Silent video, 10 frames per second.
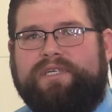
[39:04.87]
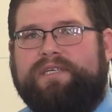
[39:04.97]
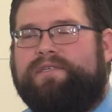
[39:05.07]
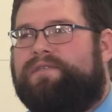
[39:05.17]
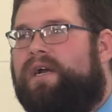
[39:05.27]

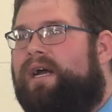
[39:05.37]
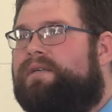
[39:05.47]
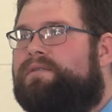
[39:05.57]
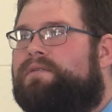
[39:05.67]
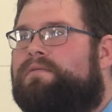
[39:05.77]
Jesus Christ.
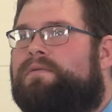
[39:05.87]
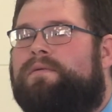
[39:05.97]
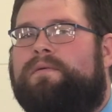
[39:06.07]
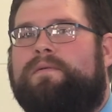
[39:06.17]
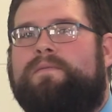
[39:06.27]
Right,
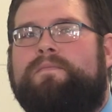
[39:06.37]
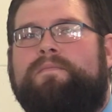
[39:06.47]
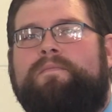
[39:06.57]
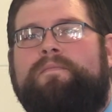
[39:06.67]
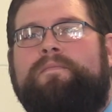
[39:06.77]
amen.
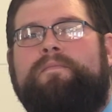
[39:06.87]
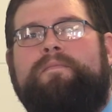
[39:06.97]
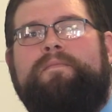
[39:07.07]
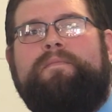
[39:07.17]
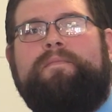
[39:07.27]

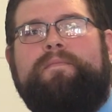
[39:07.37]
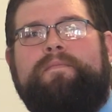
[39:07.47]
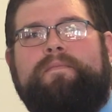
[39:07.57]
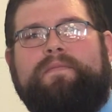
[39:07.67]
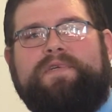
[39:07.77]
amen.
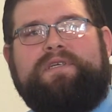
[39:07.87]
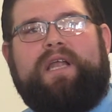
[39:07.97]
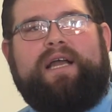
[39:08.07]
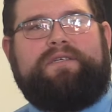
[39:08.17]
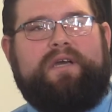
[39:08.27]
just
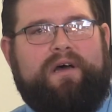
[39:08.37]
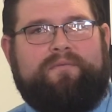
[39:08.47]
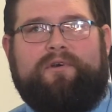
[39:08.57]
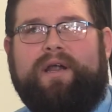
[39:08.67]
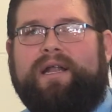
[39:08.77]
like John,
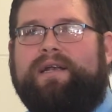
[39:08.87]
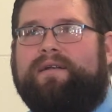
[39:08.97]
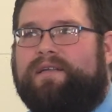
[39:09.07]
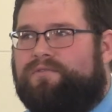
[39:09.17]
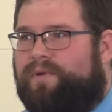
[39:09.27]
we're out here
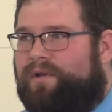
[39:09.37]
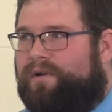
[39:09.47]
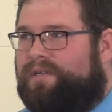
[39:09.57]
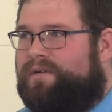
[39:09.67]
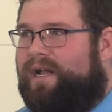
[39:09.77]
in this
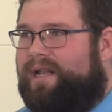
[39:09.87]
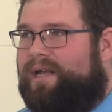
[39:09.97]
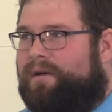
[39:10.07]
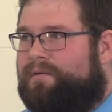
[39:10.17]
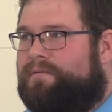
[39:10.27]
wilderness right
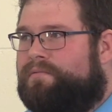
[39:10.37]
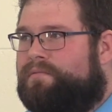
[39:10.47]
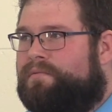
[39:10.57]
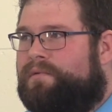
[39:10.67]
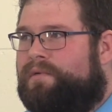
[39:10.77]
now.
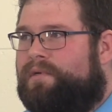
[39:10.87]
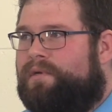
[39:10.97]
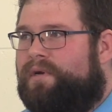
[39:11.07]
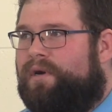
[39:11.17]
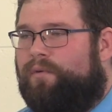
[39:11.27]
Yes, we
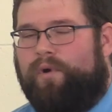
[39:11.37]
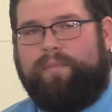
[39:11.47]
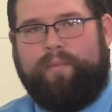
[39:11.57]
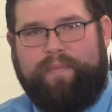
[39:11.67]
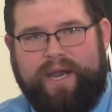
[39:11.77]
are.
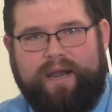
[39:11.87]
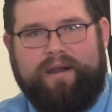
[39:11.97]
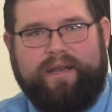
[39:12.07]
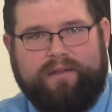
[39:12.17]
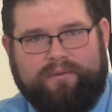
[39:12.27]
We're
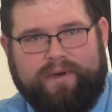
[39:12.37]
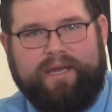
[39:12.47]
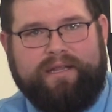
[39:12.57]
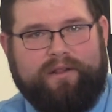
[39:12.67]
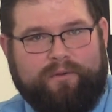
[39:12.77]
preparing the
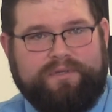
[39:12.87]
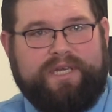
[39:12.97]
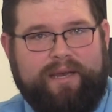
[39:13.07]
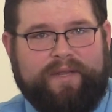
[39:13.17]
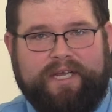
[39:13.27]
way. The Lord's
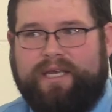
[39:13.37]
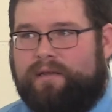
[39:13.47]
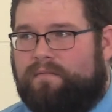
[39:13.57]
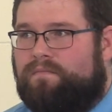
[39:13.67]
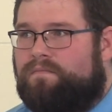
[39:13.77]
coming
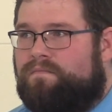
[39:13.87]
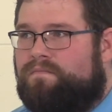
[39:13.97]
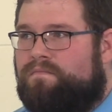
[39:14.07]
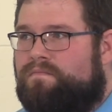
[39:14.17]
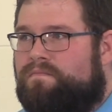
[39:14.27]
again.
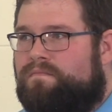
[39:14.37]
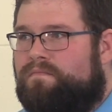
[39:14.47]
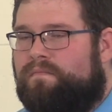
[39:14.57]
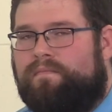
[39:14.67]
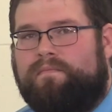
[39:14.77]
Amen.
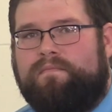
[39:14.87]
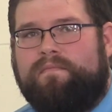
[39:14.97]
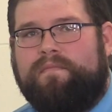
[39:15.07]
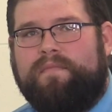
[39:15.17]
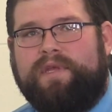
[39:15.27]

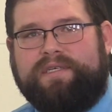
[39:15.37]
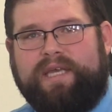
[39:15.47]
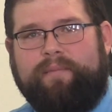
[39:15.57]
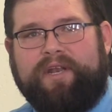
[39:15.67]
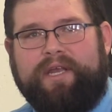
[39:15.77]
He's
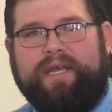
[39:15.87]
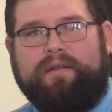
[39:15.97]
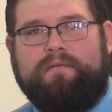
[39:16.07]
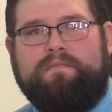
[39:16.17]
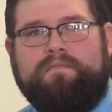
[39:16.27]
coming again.